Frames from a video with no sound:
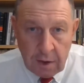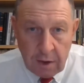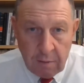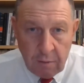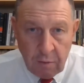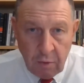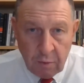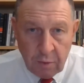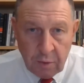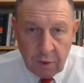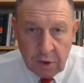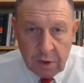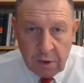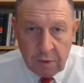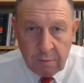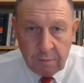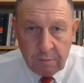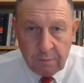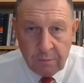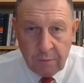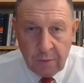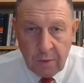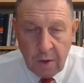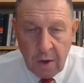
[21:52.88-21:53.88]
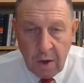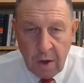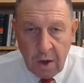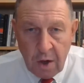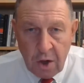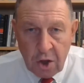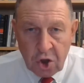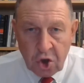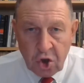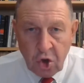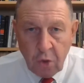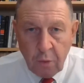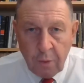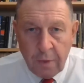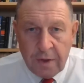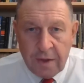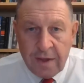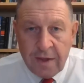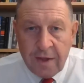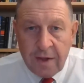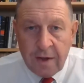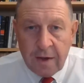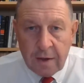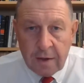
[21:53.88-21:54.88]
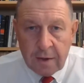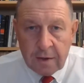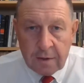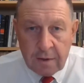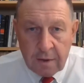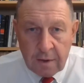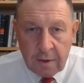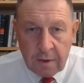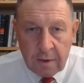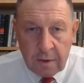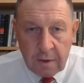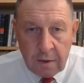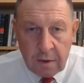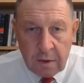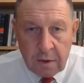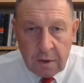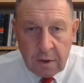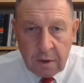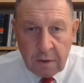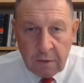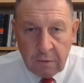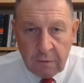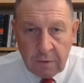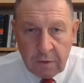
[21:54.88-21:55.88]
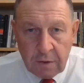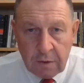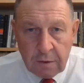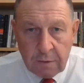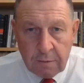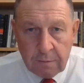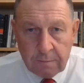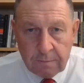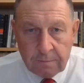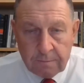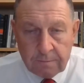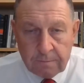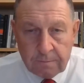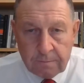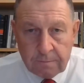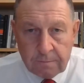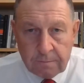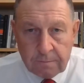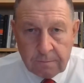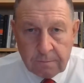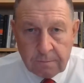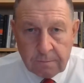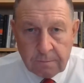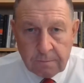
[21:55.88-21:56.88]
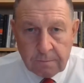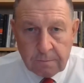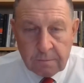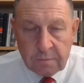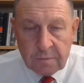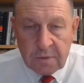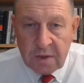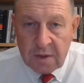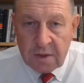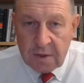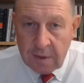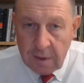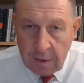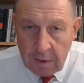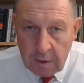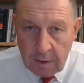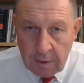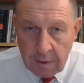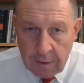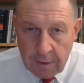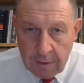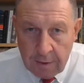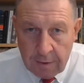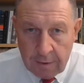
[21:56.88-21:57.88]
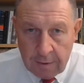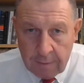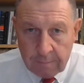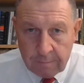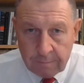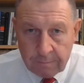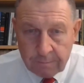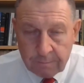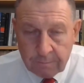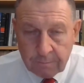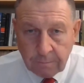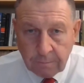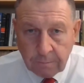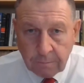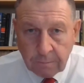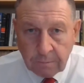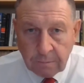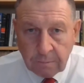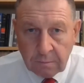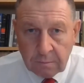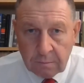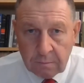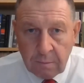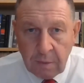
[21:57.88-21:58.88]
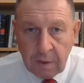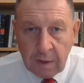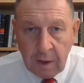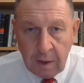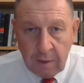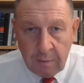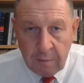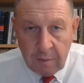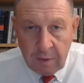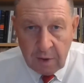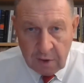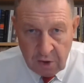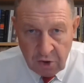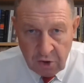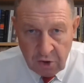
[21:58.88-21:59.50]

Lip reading: the Biden administration has demonstrated not only its incredible weakness, but also its even more horrific